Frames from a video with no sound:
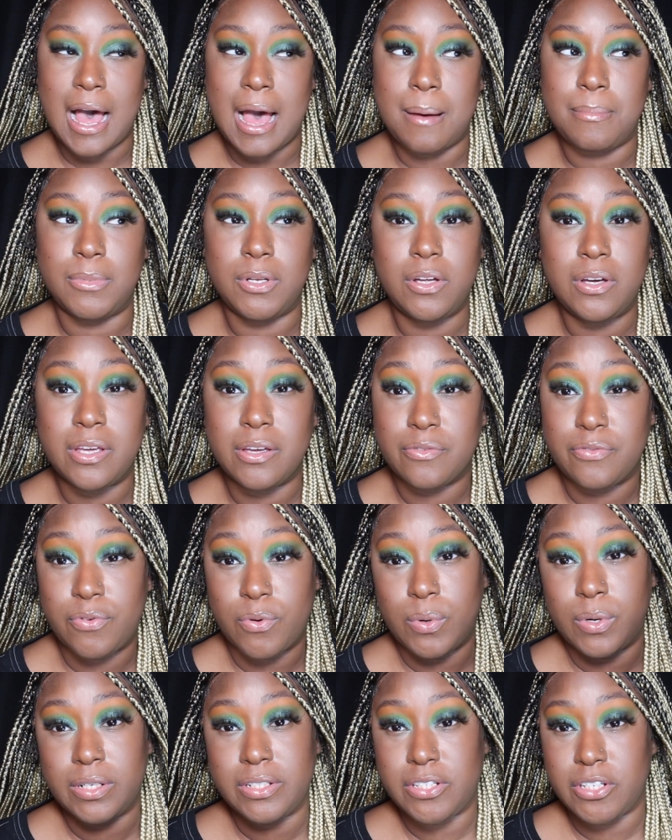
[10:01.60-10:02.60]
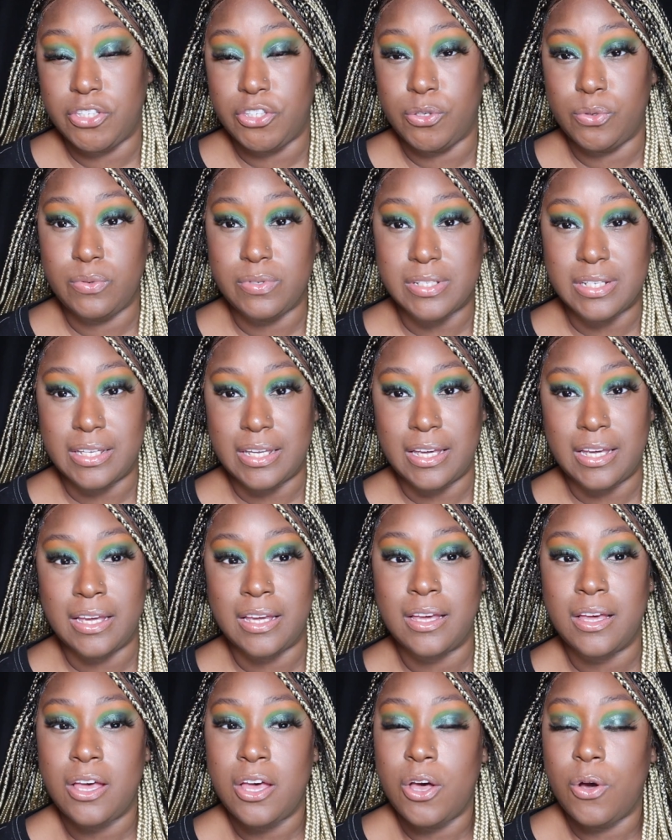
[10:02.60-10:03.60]
I'm looking forward to using
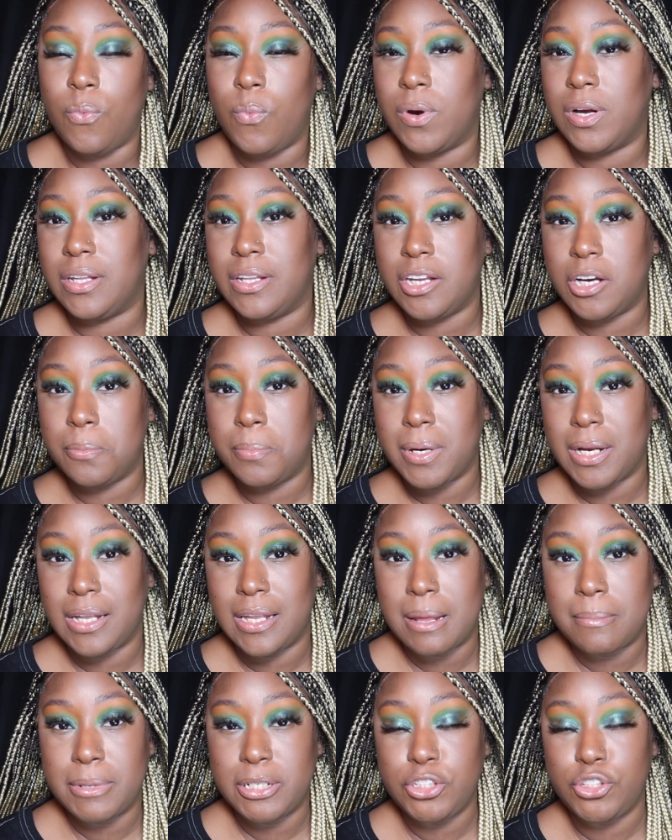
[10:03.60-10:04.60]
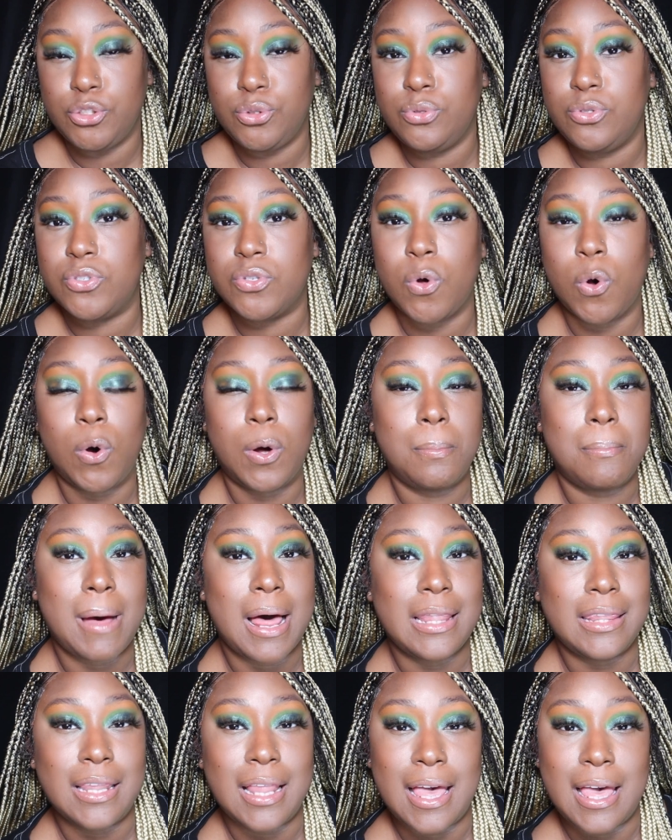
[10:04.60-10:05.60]
it with a little bit of lemon juice on
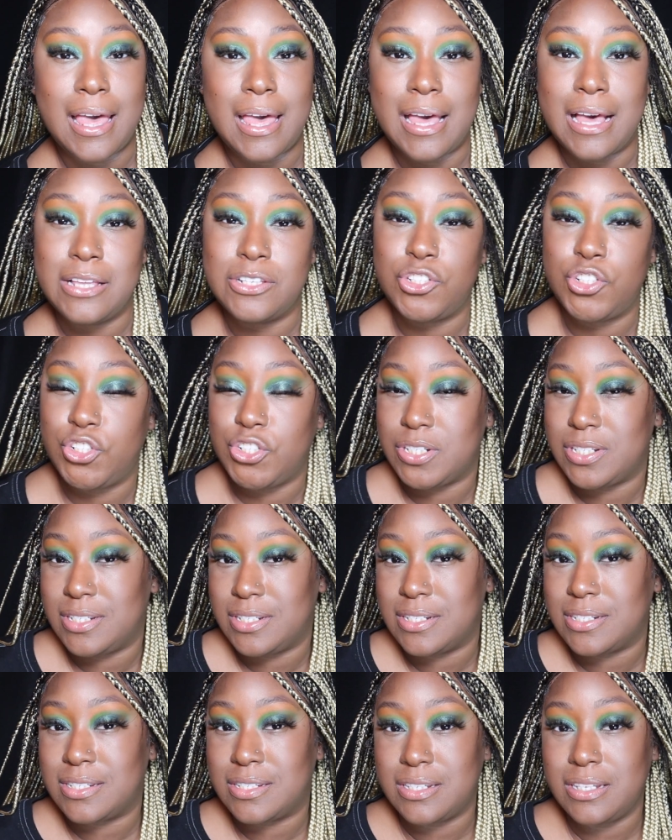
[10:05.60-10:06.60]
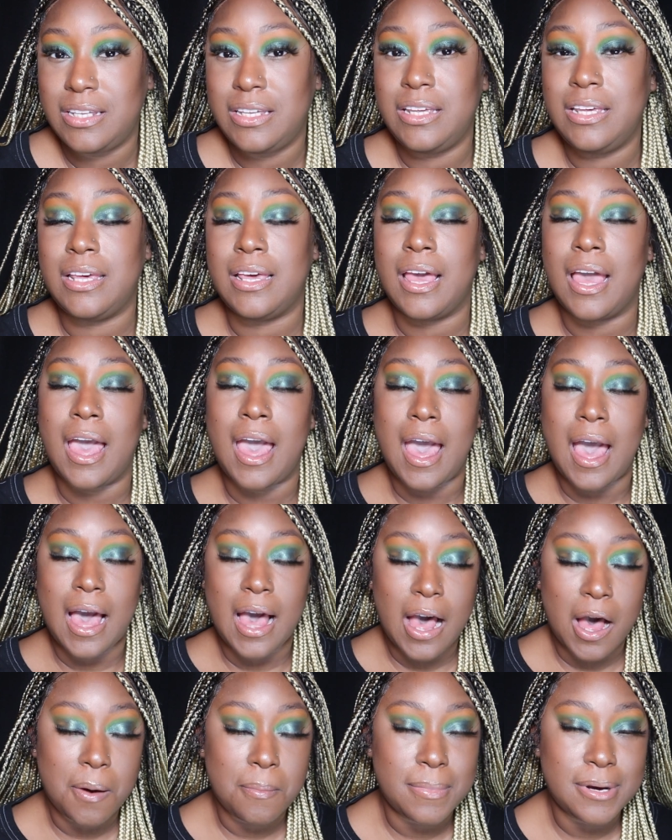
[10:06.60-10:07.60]
my legs, just to see
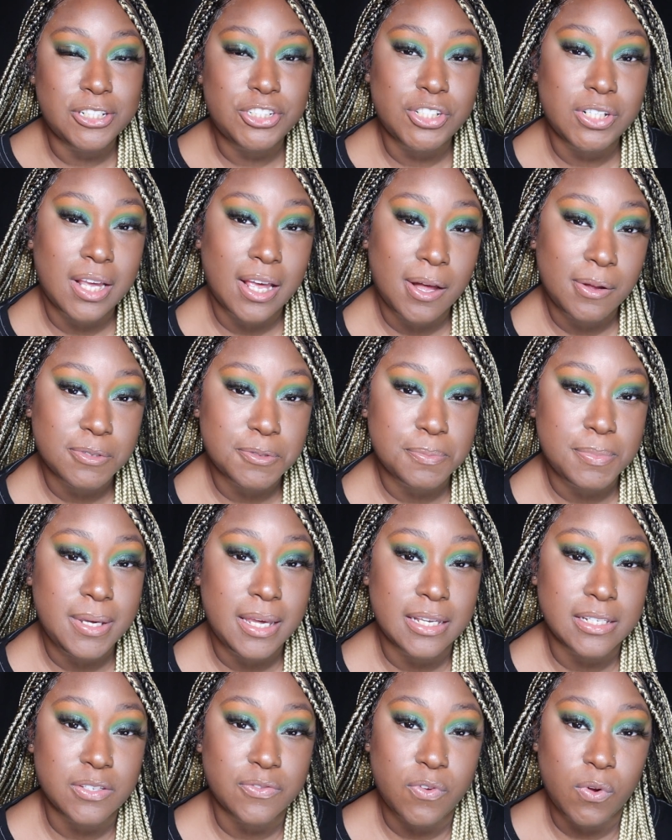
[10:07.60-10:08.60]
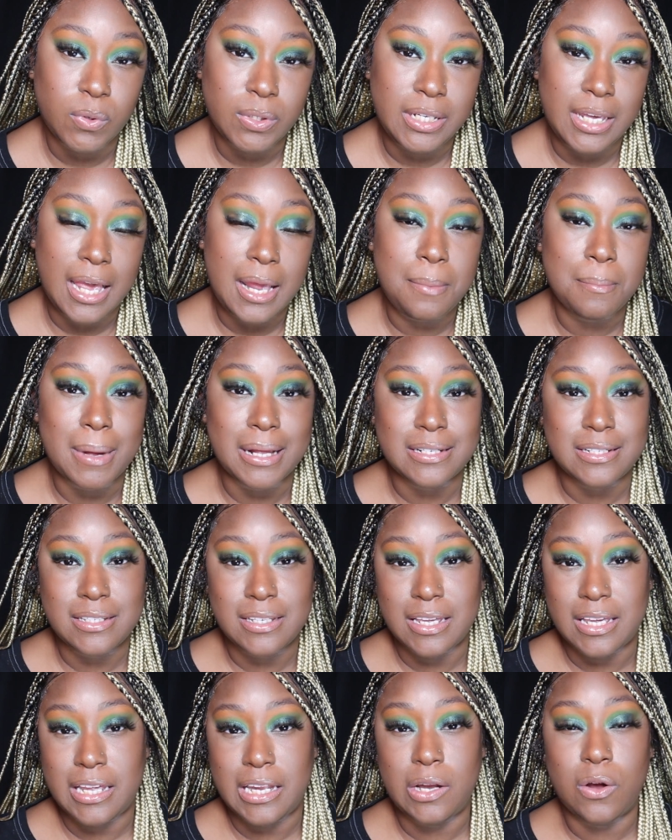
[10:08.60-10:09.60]
how much it helps me exfoliate my
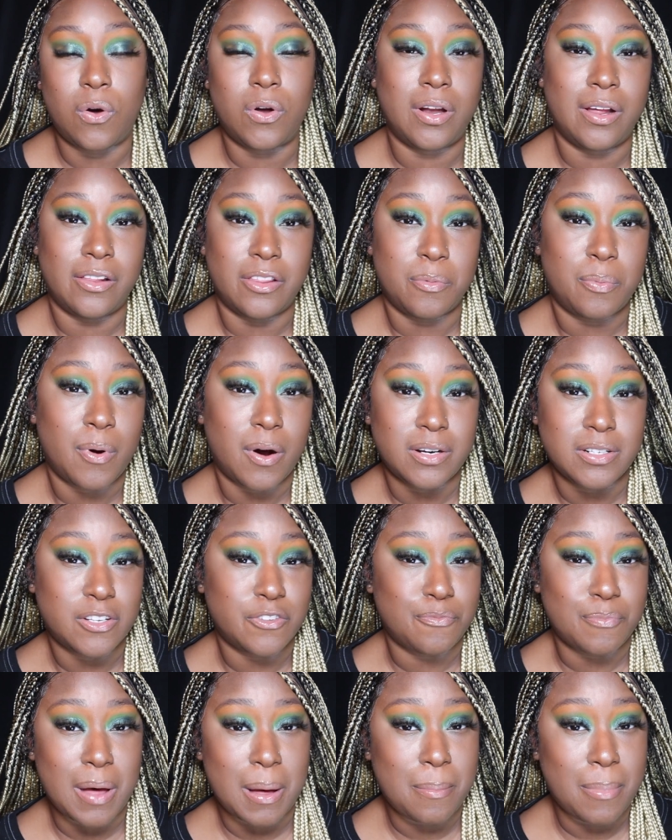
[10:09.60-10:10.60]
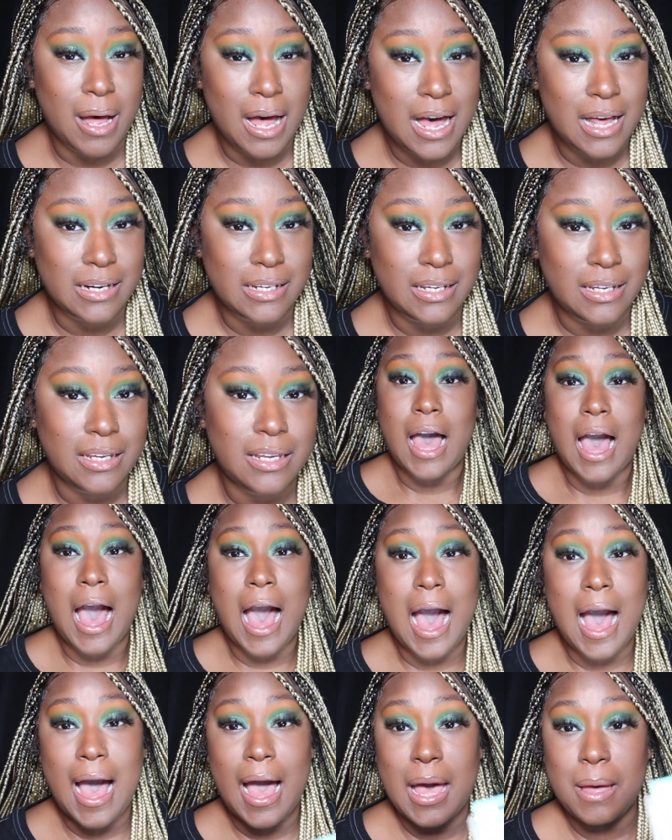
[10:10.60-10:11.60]
skin on other parts of my body.
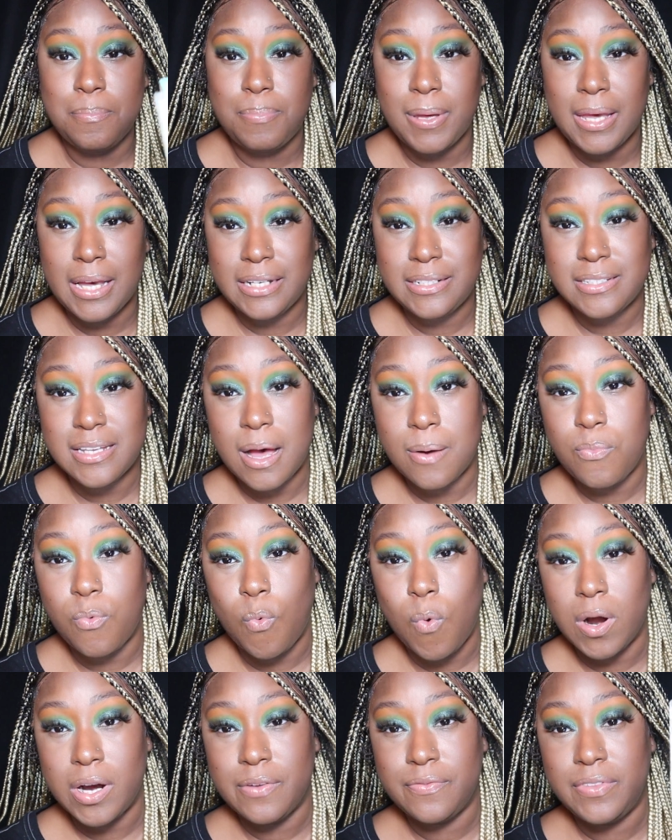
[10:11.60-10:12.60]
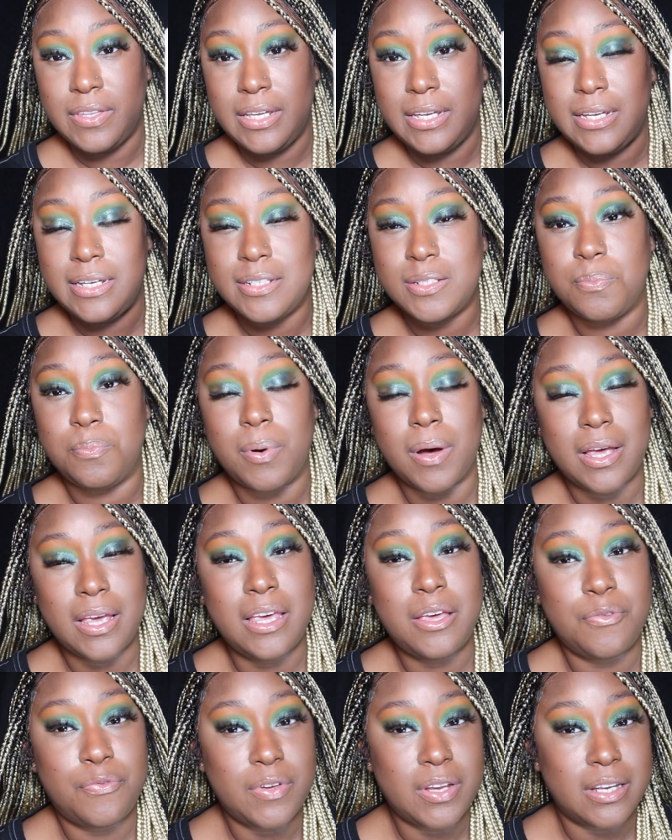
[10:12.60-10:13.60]
I picked up one of these, but
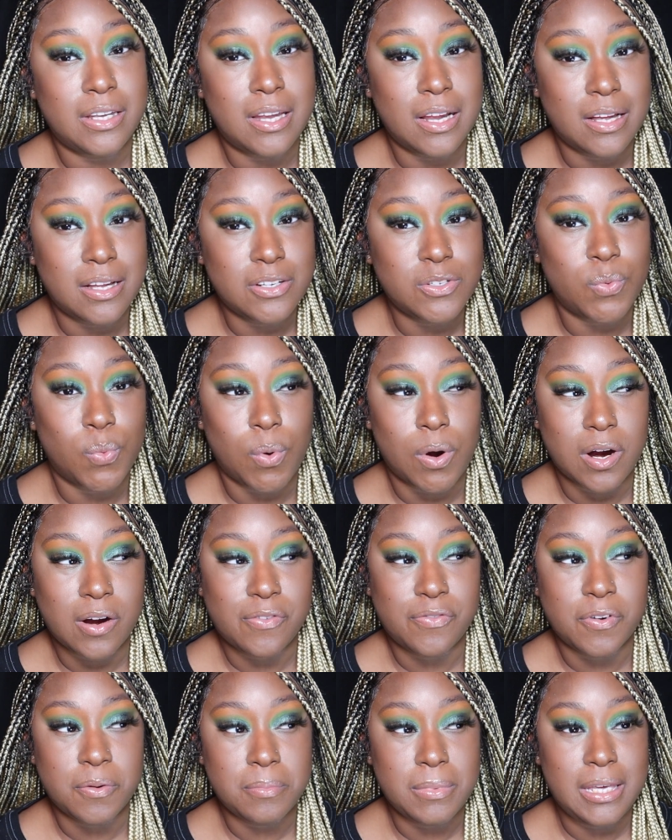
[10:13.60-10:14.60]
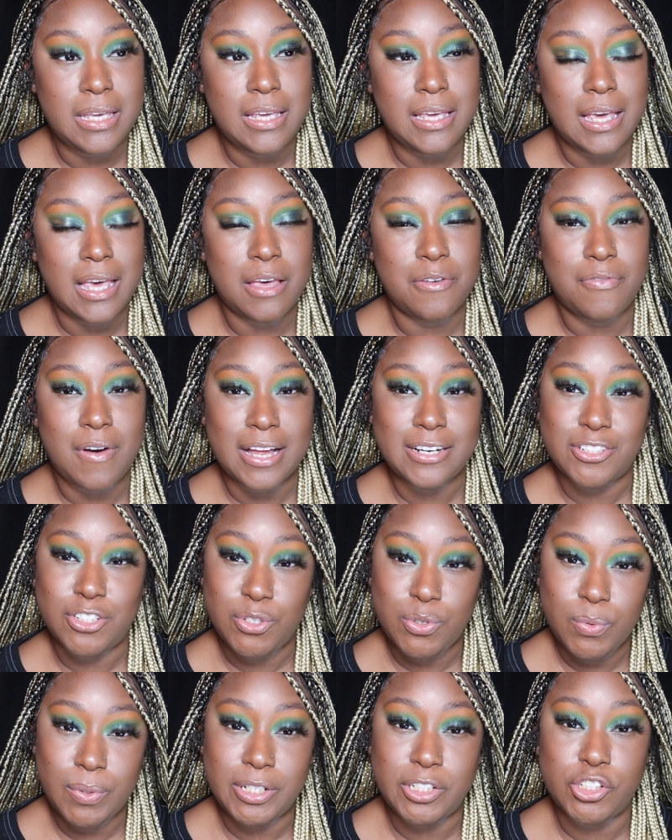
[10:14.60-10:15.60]
if it does work for me, if I
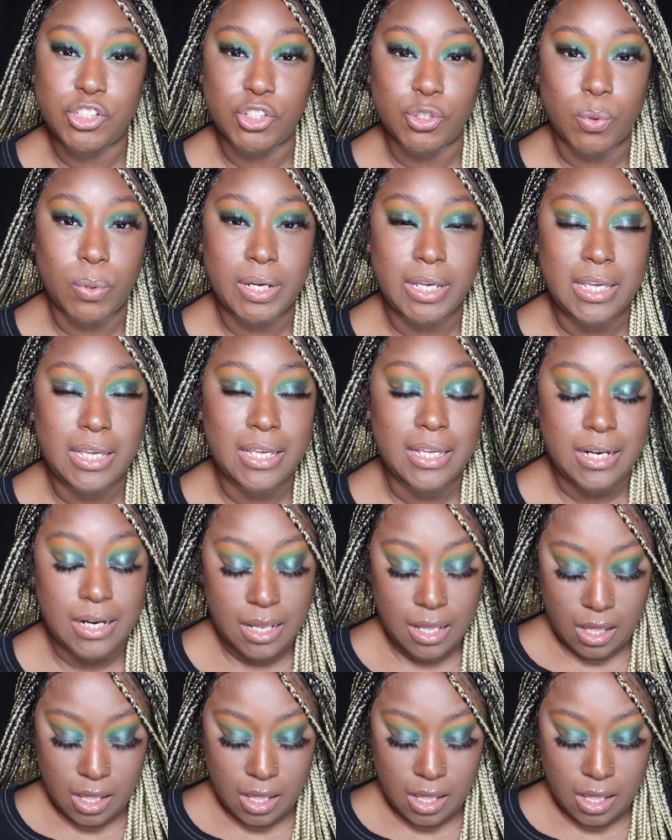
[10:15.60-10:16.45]
do enjoy it,